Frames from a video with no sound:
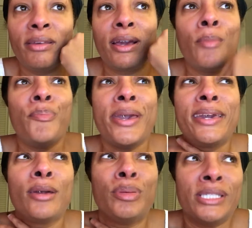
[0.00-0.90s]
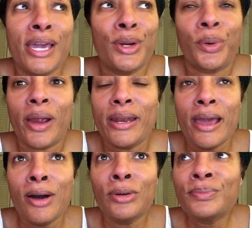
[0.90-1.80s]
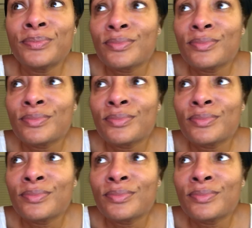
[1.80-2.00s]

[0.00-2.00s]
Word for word: Like I'm baking a potato right now